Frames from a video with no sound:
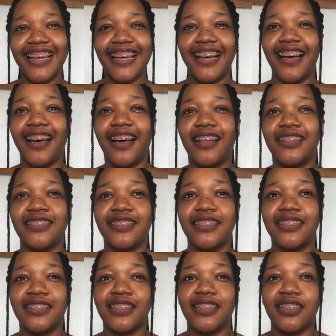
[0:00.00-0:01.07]
and
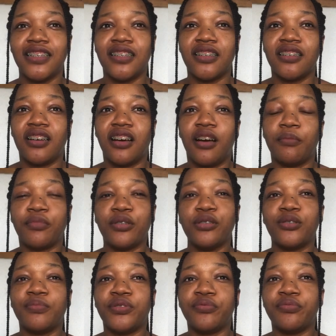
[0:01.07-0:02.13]
I'm going
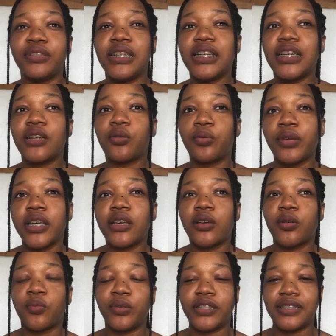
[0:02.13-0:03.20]
to be really quick
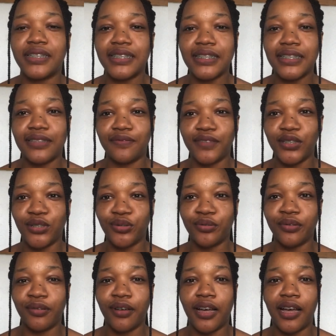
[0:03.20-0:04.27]
with this
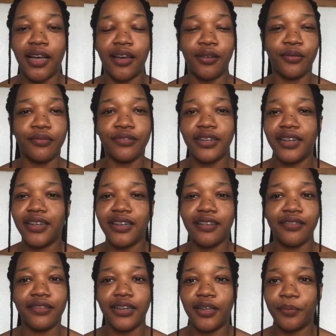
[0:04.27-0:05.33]
video. I really,
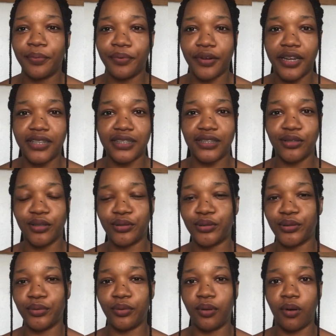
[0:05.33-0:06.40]
really pray it's not
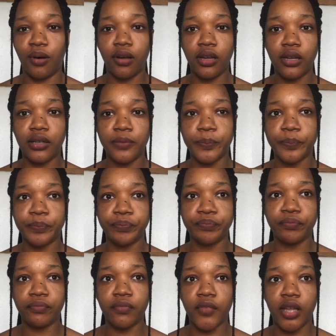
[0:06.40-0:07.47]
too long.
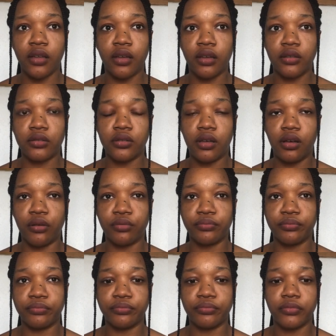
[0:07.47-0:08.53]
So
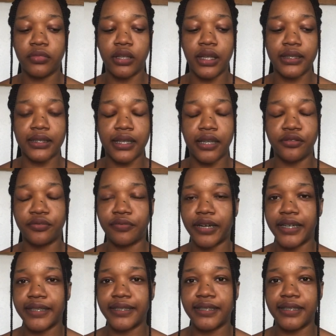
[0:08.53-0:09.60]
let's get right